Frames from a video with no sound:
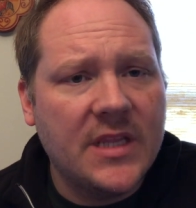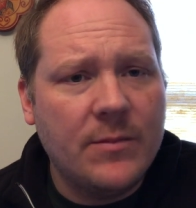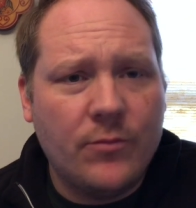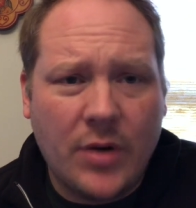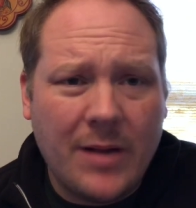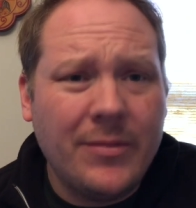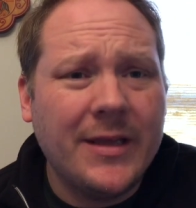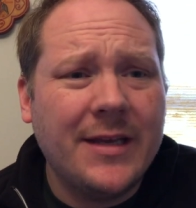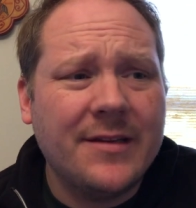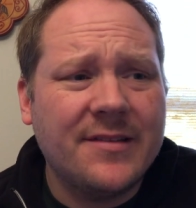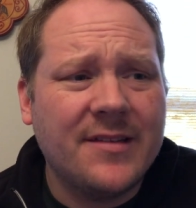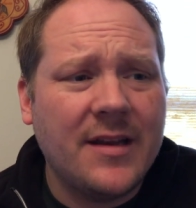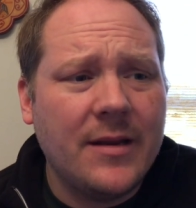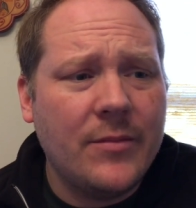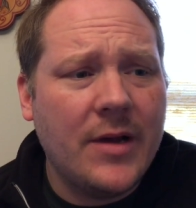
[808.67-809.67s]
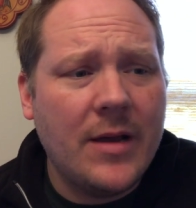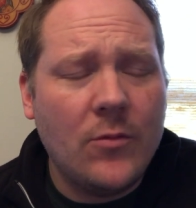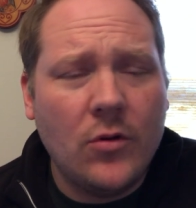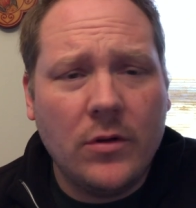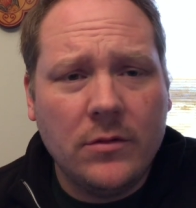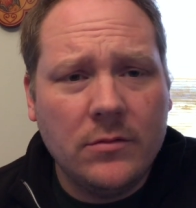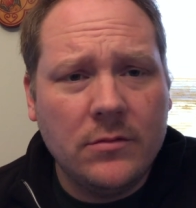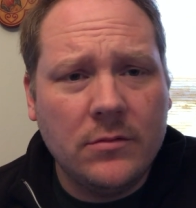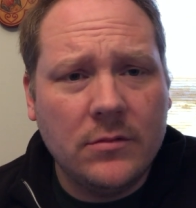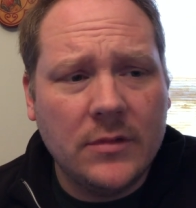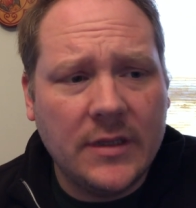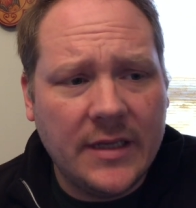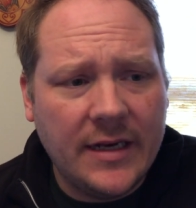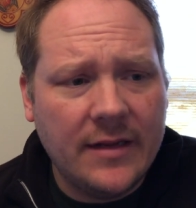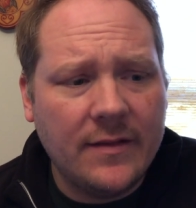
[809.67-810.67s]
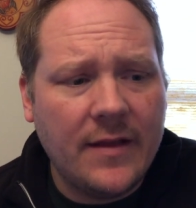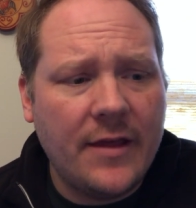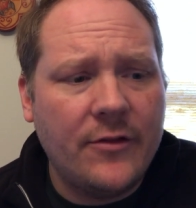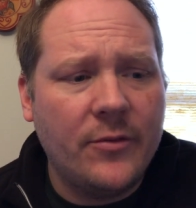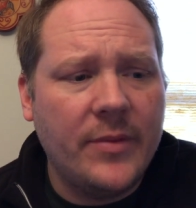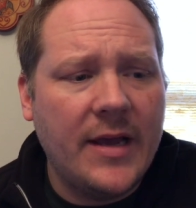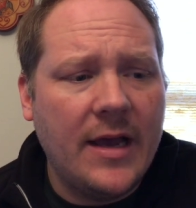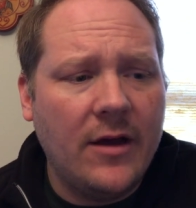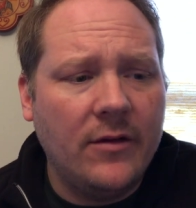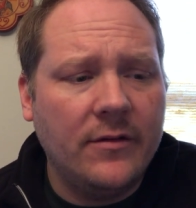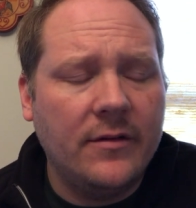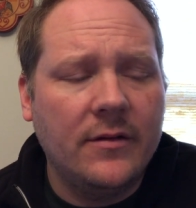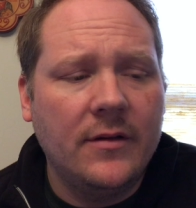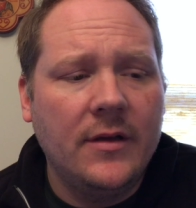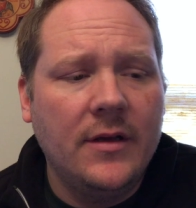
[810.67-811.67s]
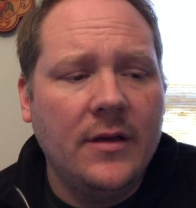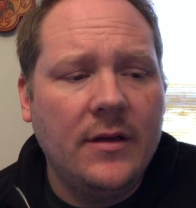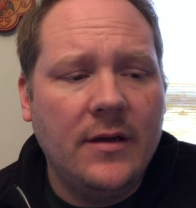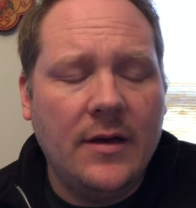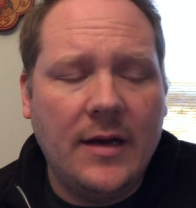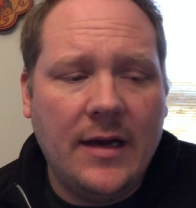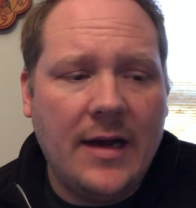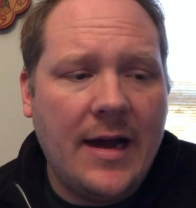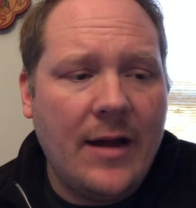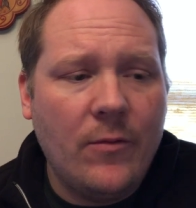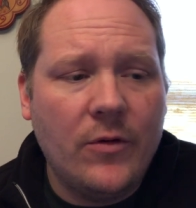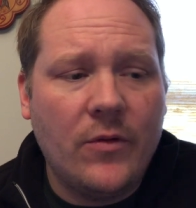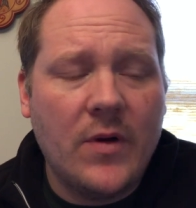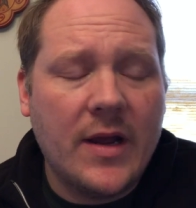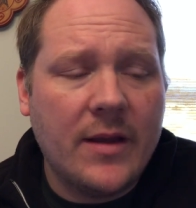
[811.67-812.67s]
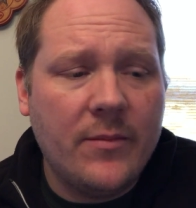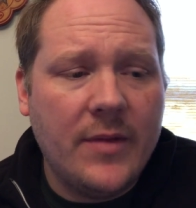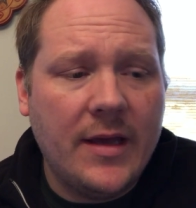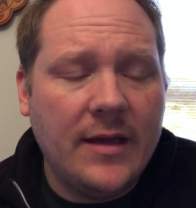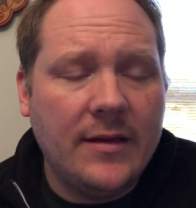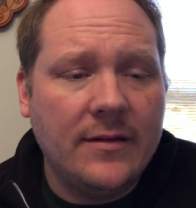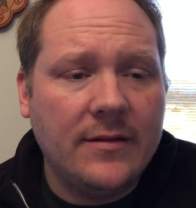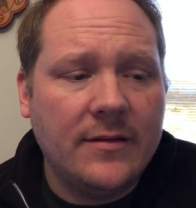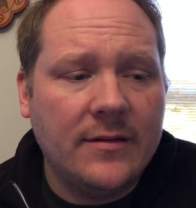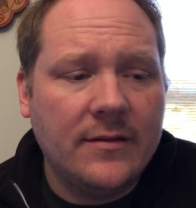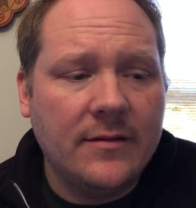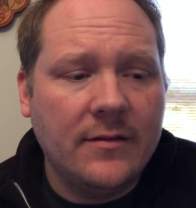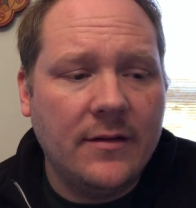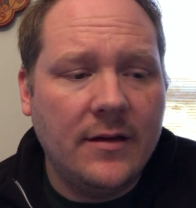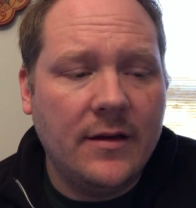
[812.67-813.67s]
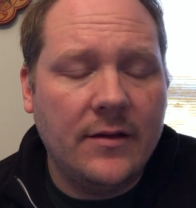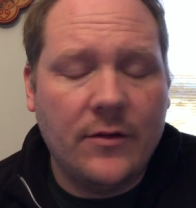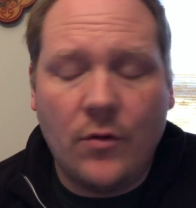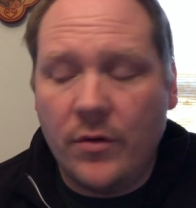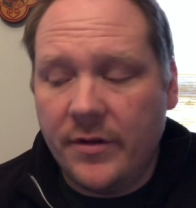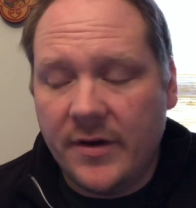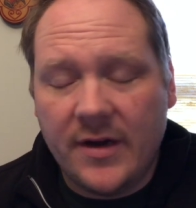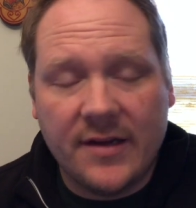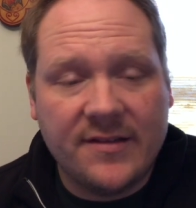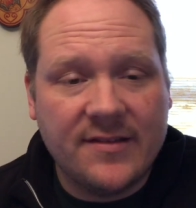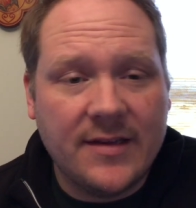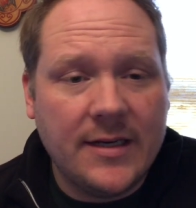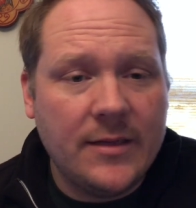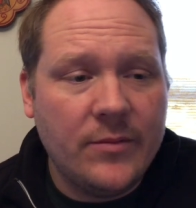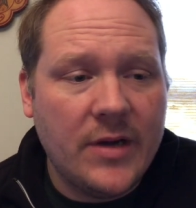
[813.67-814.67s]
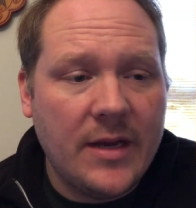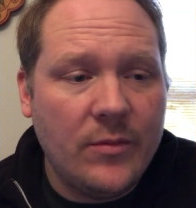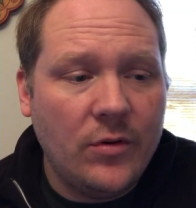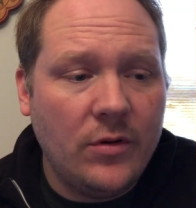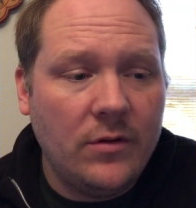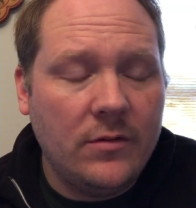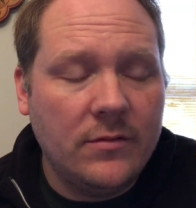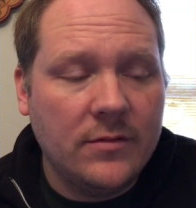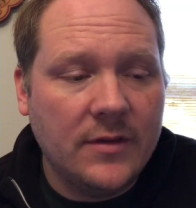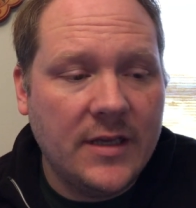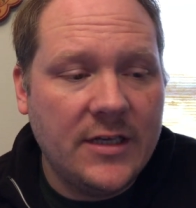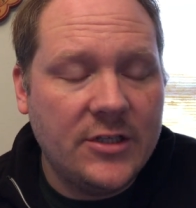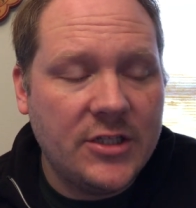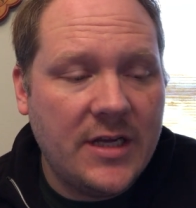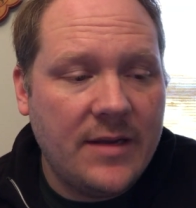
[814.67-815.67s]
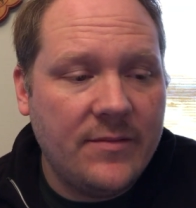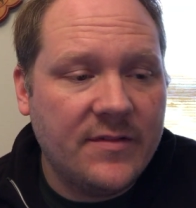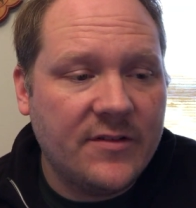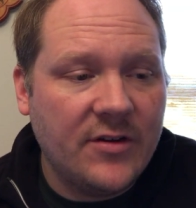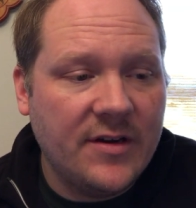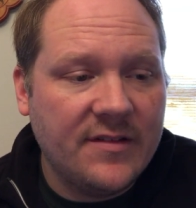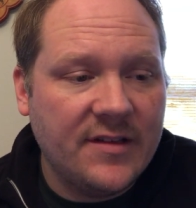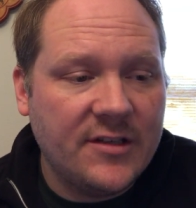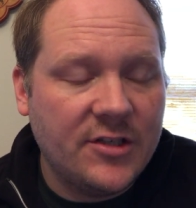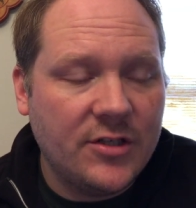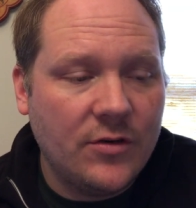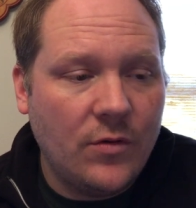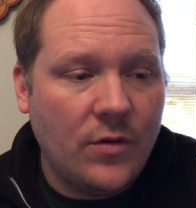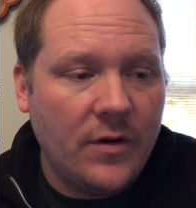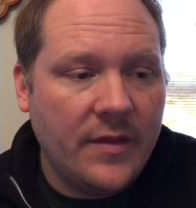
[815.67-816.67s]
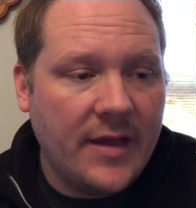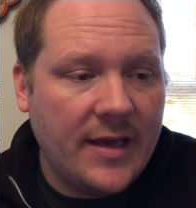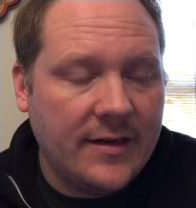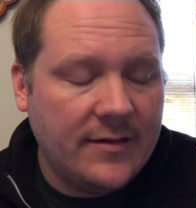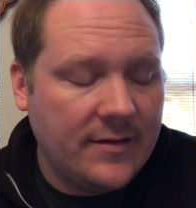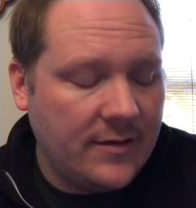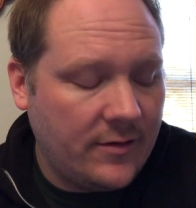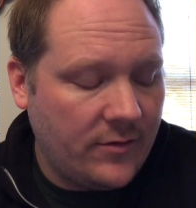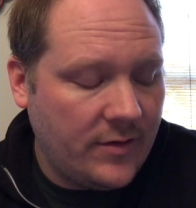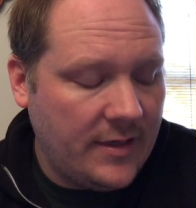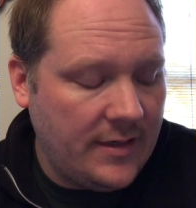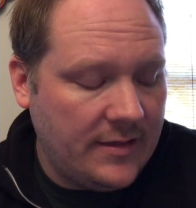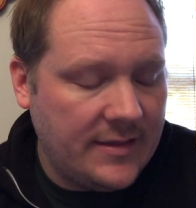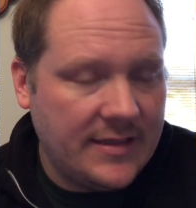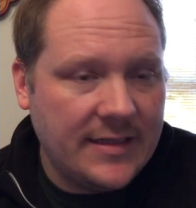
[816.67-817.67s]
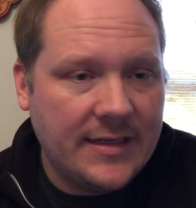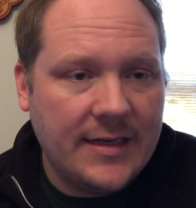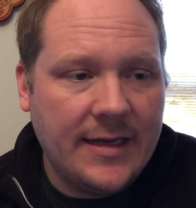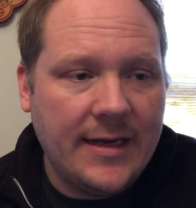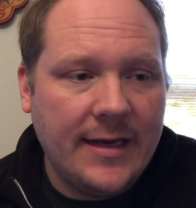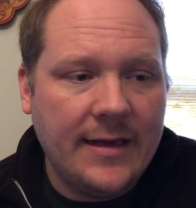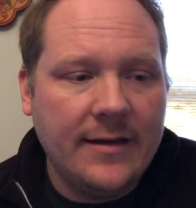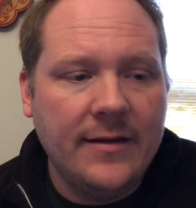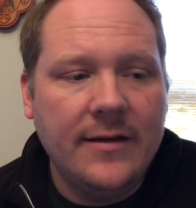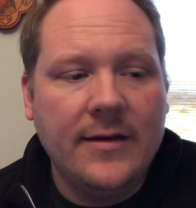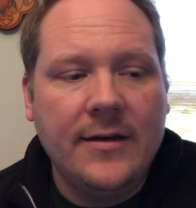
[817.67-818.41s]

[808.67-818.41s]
Probably get a study Bible. Get it leather bound. I would recommend the Orthodox Study Bible, King James translation, or that green Didache